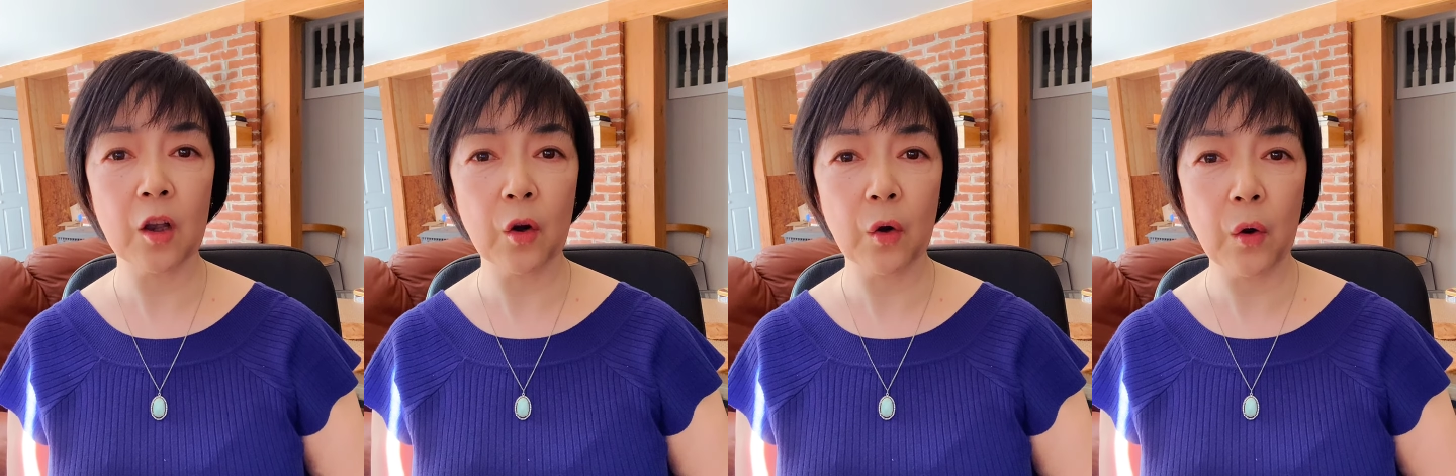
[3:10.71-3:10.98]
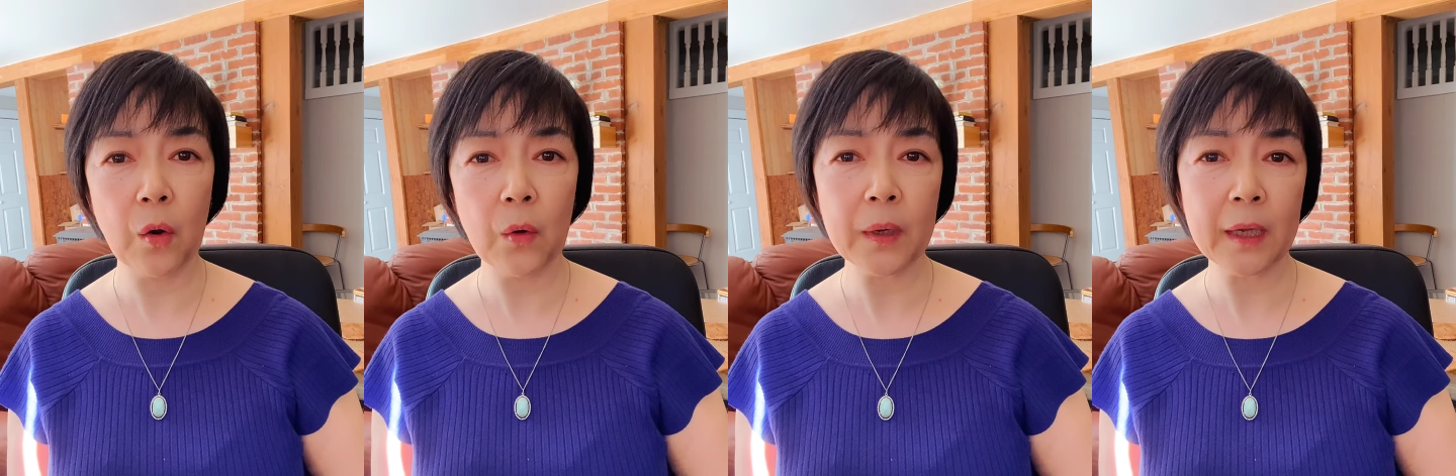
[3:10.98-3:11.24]

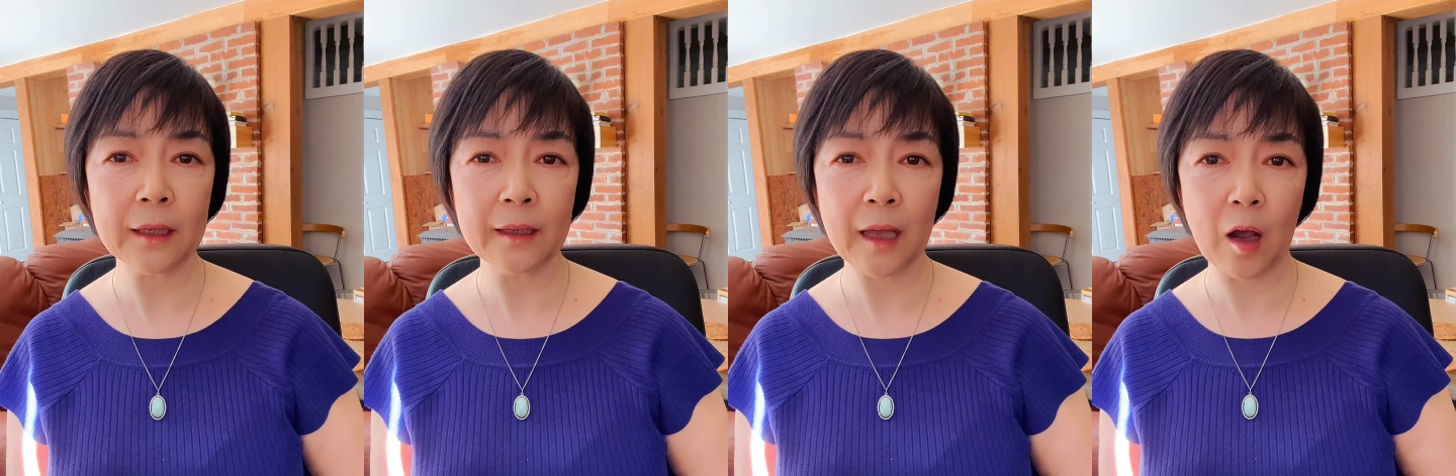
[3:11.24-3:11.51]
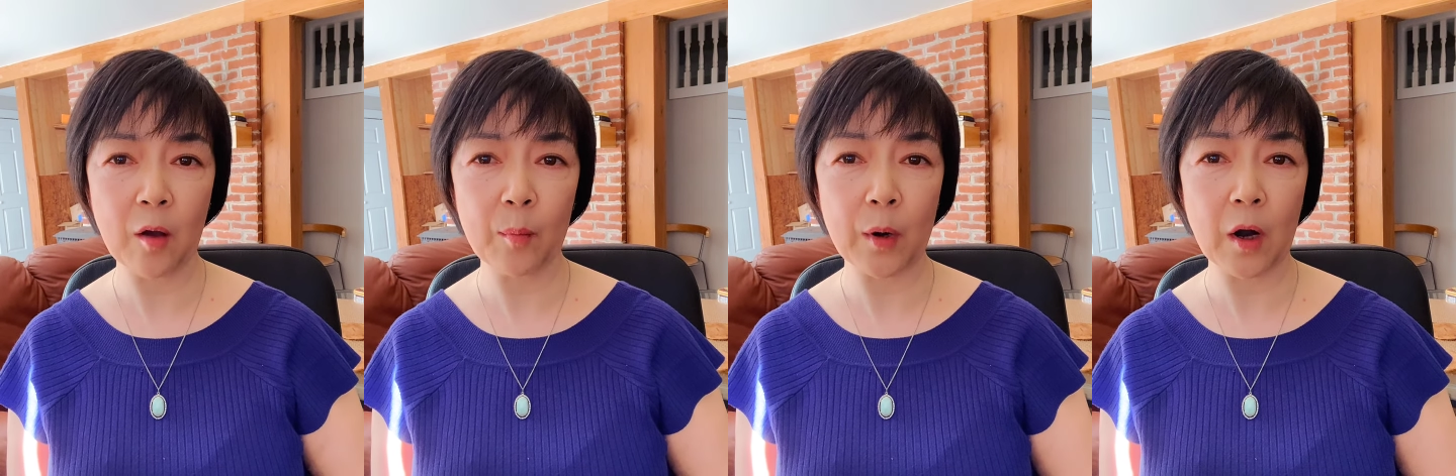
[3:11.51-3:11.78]
growing
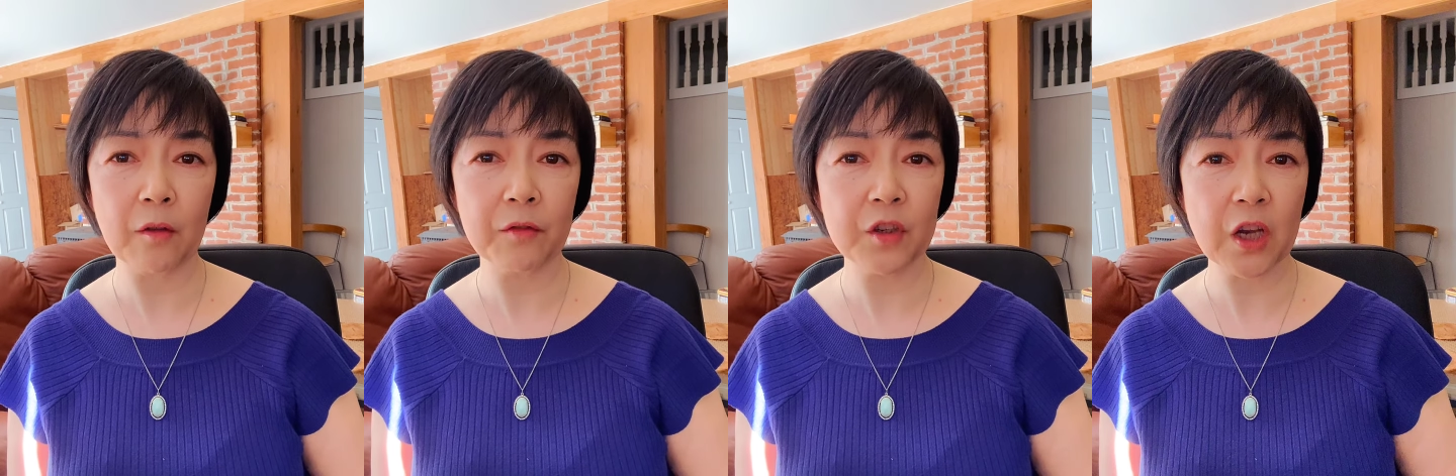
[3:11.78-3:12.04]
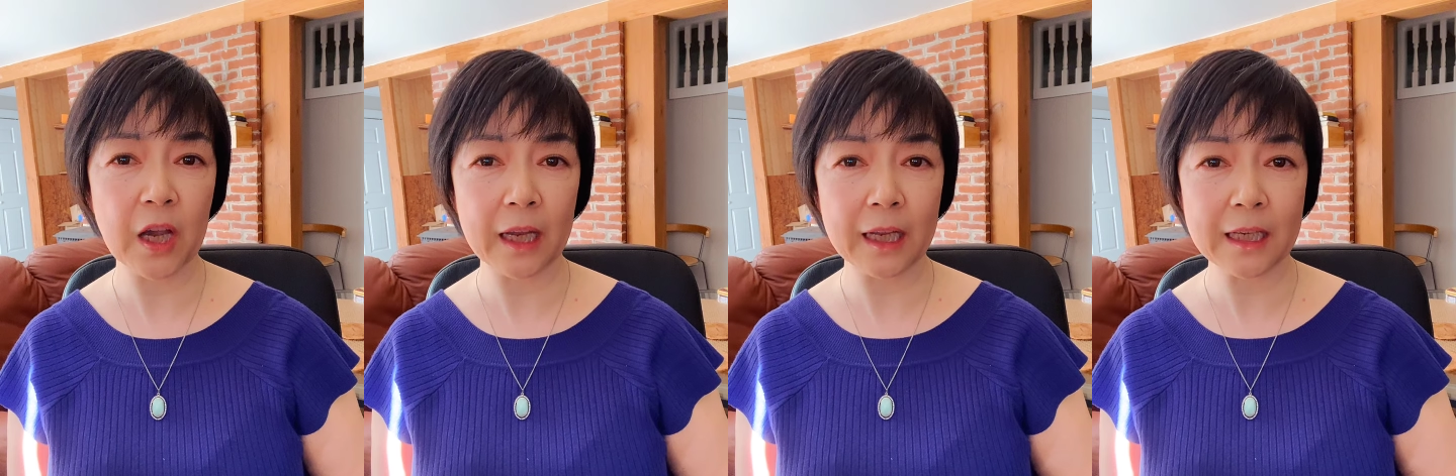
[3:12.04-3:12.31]
number of
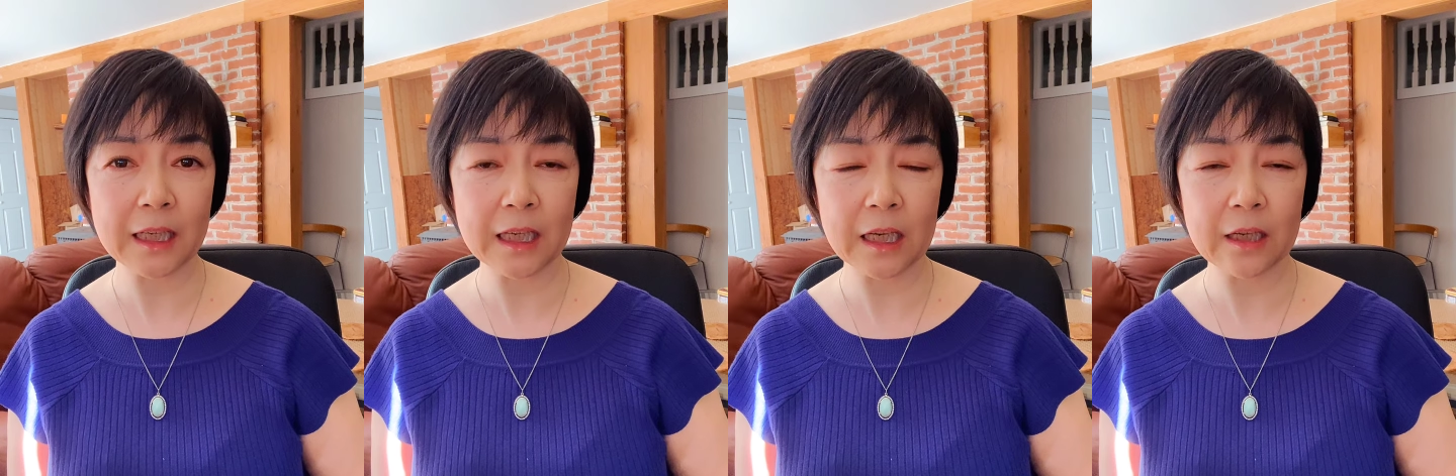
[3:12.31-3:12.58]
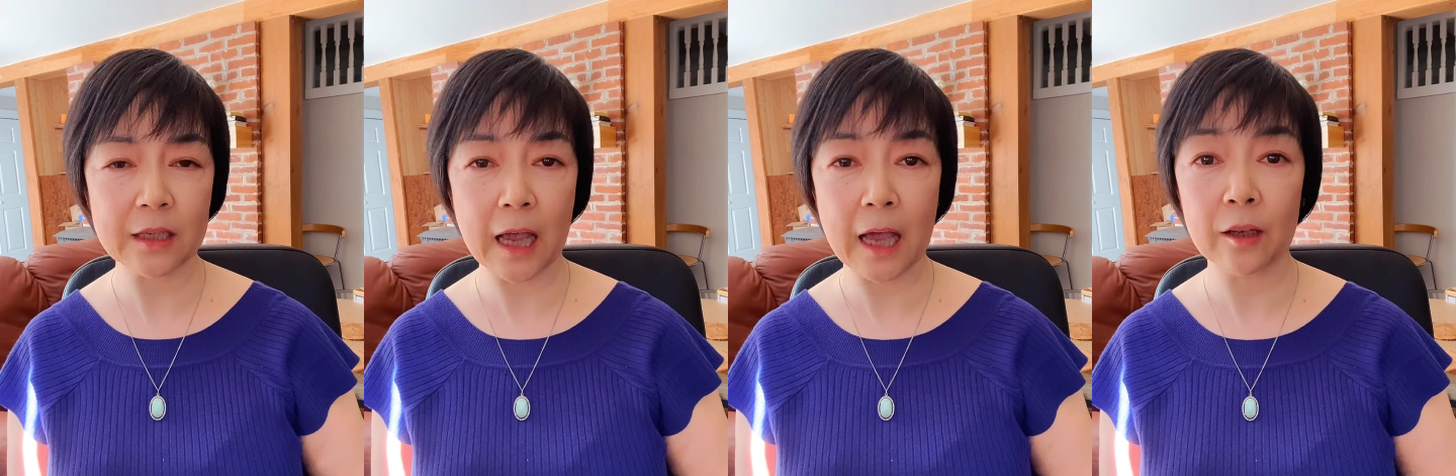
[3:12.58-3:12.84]

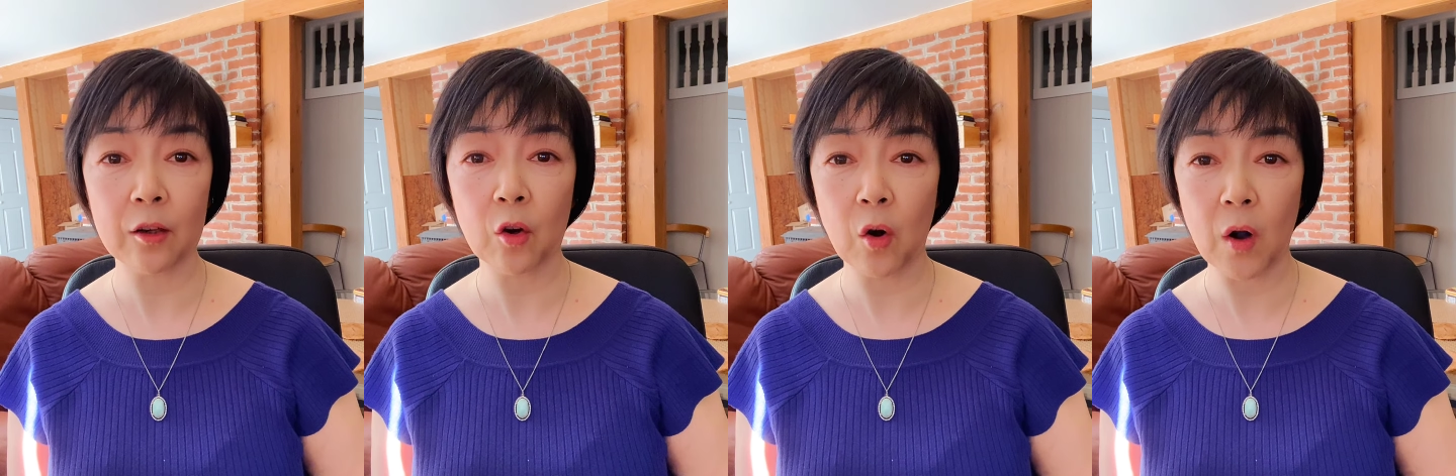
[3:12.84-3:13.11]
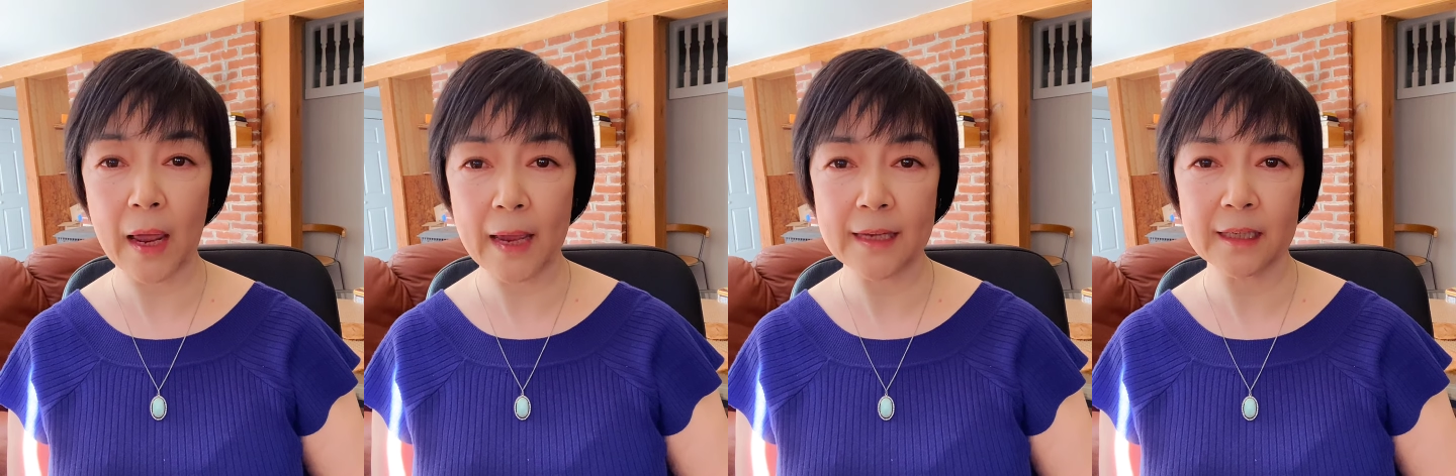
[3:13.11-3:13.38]
challenges and
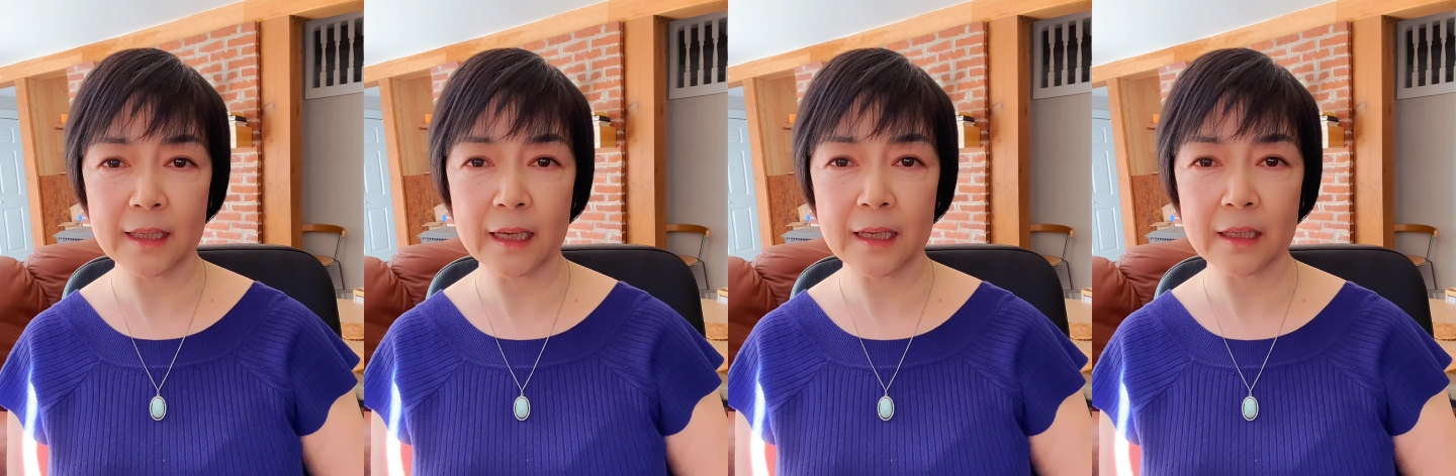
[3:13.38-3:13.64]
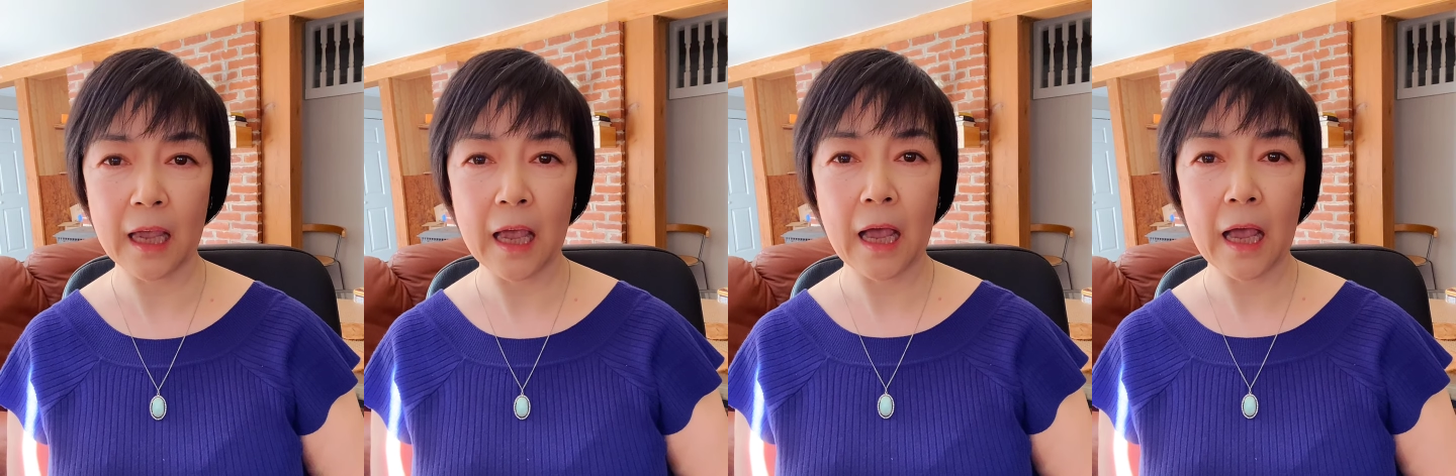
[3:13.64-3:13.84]
crises,